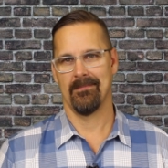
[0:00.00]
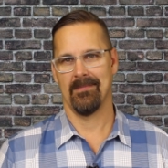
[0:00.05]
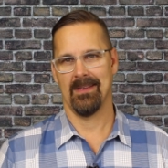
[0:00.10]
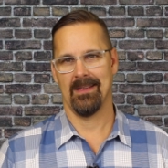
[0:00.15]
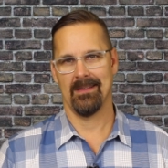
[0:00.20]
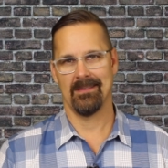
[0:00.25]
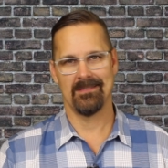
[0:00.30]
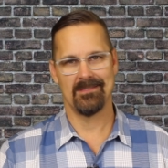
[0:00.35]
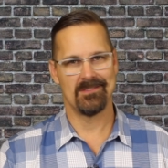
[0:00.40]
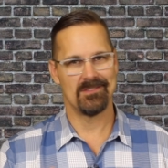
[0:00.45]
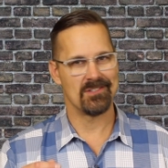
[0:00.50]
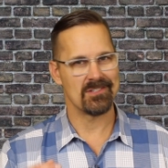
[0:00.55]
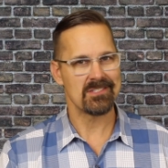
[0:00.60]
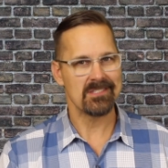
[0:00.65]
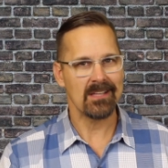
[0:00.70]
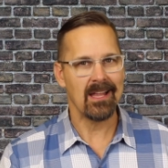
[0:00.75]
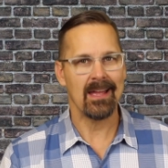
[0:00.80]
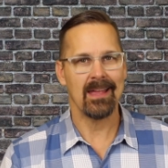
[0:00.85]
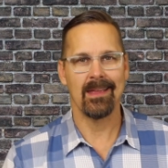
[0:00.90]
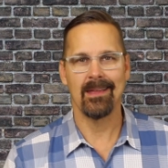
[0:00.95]
And just
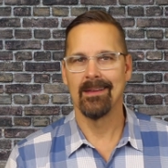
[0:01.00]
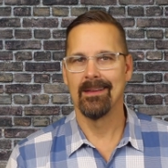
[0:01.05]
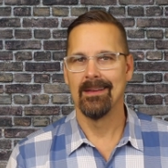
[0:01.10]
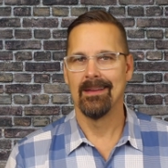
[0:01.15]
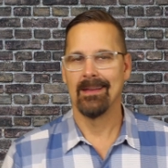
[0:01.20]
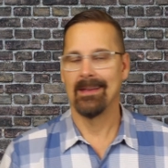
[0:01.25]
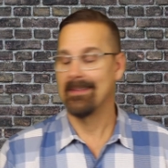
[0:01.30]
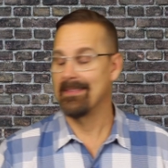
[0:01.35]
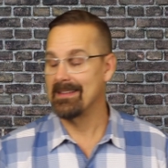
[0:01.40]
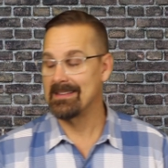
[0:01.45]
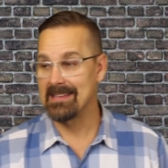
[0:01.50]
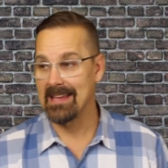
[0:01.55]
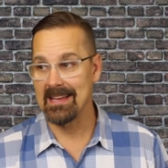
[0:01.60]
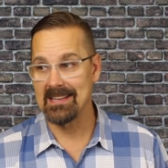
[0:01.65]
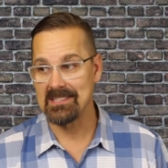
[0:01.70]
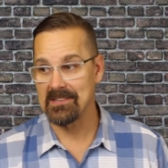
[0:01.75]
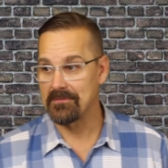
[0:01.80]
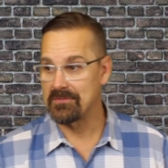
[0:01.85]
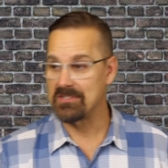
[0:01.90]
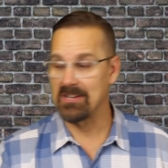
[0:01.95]
like in the
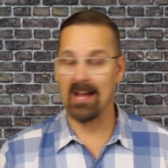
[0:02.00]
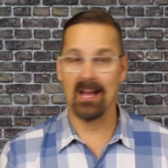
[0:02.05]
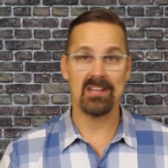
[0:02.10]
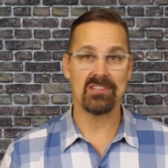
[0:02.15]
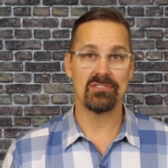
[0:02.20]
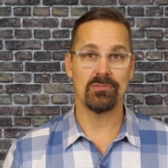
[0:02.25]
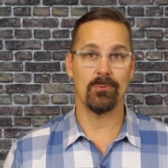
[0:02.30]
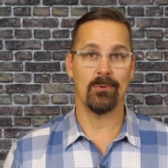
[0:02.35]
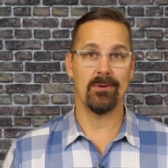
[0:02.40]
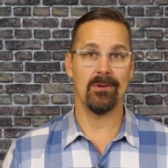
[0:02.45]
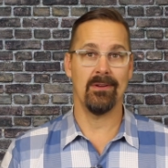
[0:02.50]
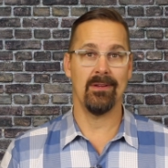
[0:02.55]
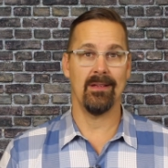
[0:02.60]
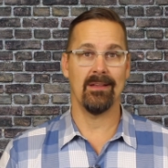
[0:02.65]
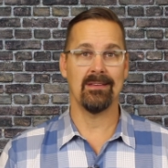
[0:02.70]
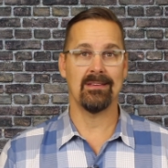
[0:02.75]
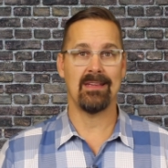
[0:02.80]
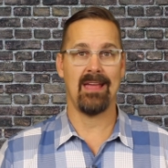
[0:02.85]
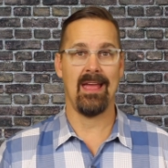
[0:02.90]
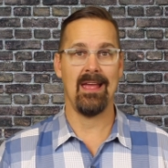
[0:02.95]
days of Joshua
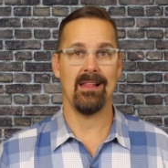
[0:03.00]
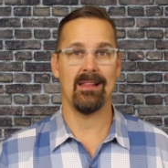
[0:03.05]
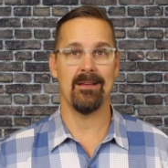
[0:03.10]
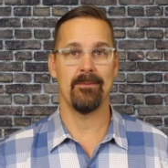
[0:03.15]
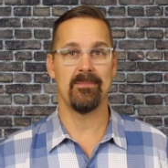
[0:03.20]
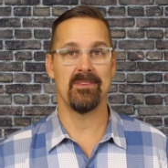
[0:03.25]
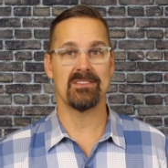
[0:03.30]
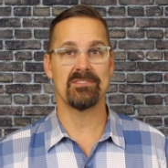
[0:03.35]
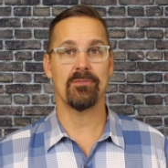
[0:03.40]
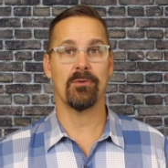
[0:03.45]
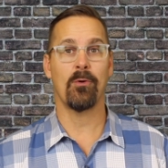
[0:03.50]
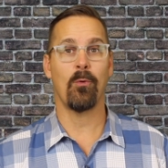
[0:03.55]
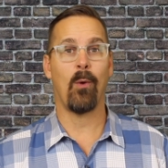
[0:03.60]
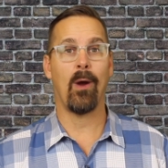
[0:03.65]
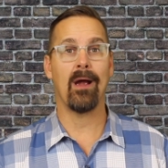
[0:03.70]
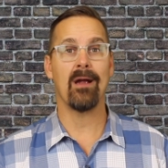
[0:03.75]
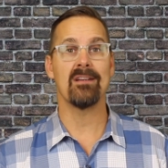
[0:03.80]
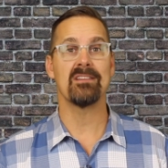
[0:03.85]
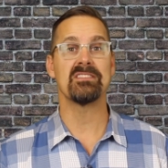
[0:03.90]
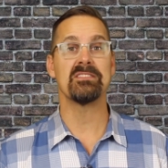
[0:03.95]
and Caleb, this
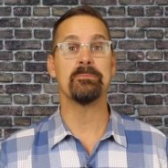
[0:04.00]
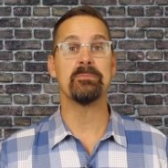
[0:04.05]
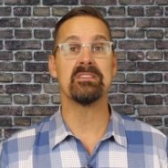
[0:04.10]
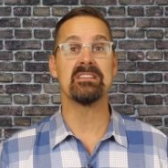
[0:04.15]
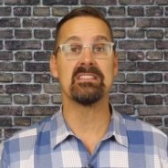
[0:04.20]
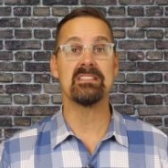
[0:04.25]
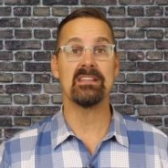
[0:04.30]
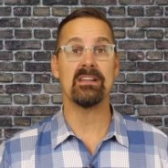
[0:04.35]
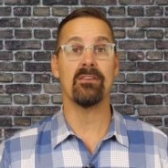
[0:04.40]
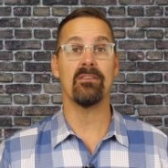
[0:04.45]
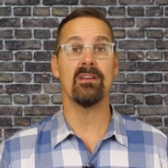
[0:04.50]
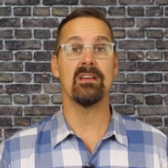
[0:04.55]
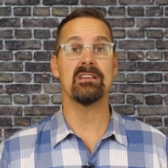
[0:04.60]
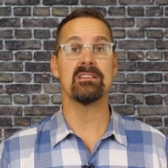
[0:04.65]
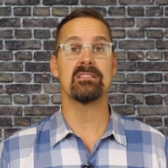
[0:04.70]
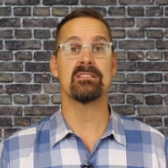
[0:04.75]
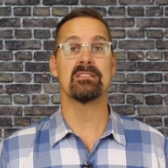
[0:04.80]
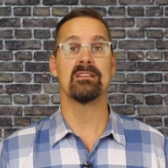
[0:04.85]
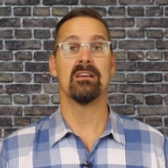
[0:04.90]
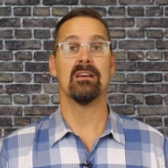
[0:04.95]
requires some
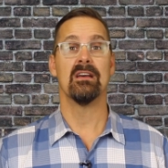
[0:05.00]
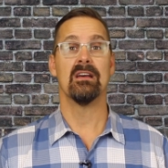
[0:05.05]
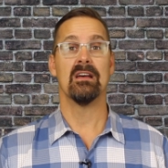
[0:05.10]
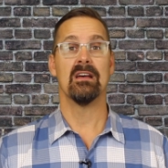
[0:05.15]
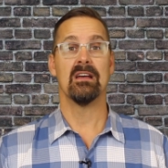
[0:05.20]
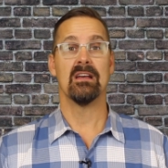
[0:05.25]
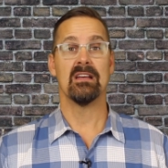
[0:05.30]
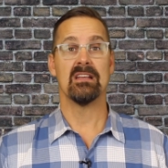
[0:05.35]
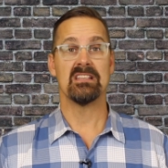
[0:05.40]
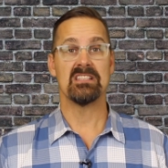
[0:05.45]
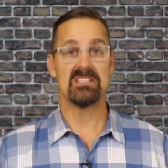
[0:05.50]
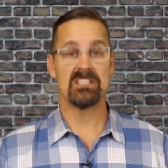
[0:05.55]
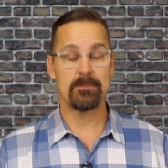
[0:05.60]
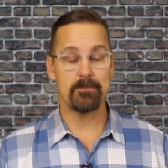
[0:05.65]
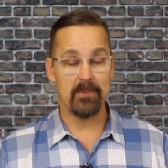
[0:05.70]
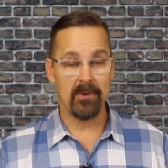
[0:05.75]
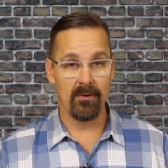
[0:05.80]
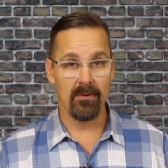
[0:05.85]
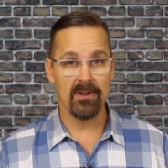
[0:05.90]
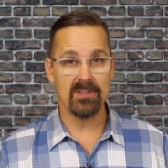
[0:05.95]
serious
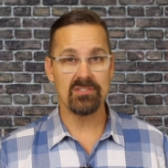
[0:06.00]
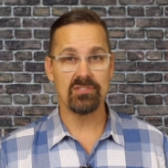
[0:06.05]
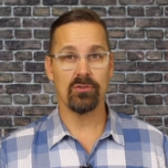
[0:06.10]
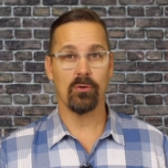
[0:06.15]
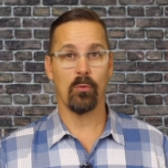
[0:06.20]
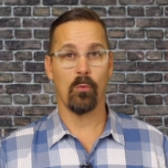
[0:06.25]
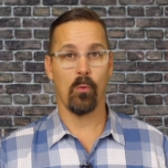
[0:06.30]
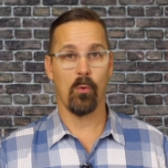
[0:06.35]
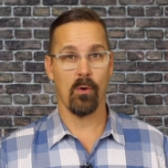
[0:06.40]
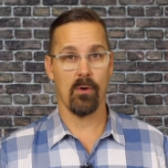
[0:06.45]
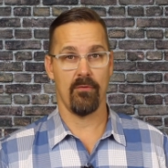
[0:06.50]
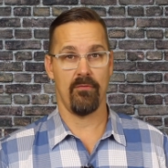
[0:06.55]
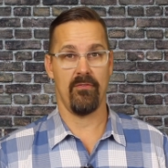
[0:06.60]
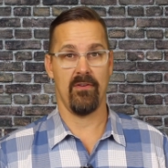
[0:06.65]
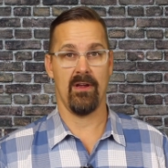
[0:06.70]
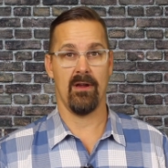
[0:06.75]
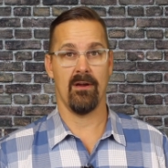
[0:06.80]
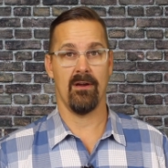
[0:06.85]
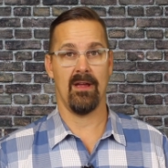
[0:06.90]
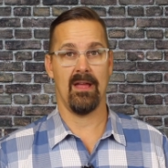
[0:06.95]
spiritual
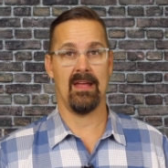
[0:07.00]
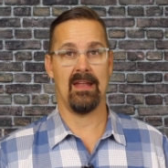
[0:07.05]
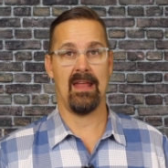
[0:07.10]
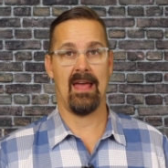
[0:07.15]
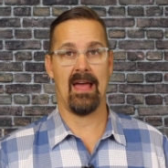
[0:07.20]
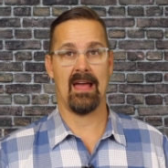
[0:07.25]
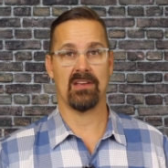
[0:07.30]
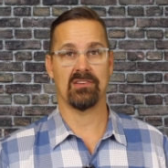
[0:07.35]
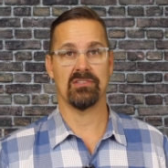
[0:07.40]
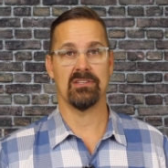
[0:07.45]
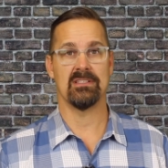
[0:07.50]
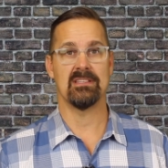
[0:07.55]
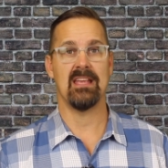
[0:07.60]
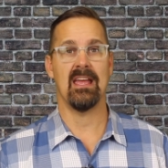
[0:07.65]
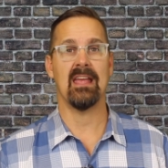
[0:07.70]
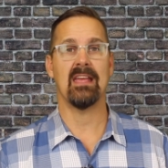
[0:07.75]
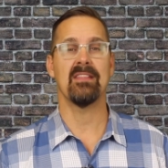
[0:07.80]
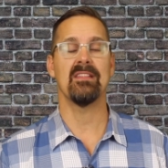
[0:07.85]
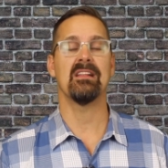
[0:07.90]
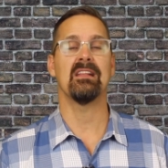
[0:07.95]
warfare and action.
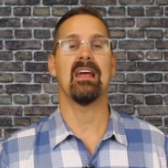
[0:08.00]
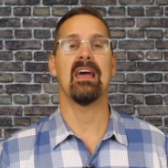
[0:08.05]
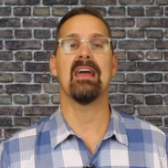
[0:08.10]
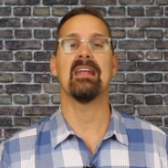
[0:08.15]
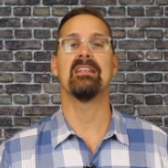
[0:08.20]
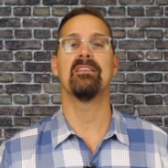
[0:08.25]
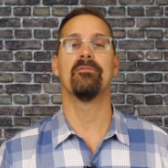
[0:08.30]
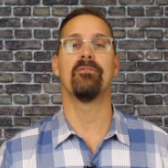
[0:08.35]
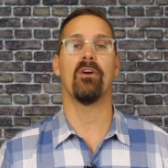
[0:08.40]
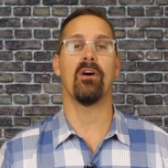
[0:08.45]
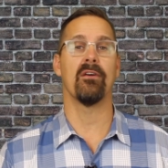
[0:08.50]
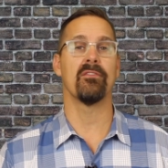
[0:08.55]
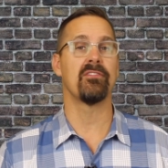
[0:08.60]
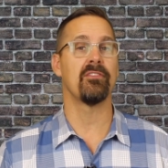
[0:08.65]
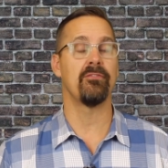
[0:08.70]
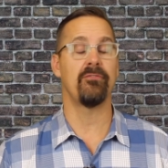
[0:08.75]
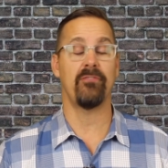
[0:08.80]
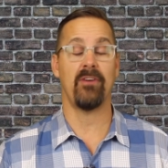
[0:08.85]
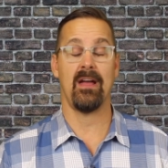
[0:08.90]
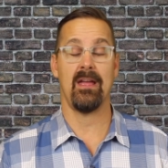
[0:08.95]
Taking the land involves
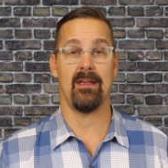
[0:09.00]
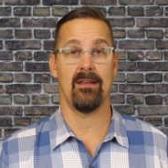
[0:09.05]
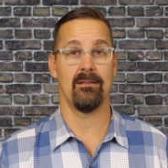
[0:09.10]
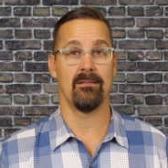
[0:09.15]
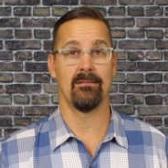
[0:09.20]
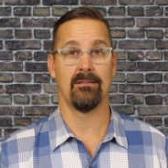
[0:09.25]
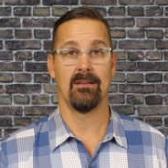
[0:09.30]
a fight.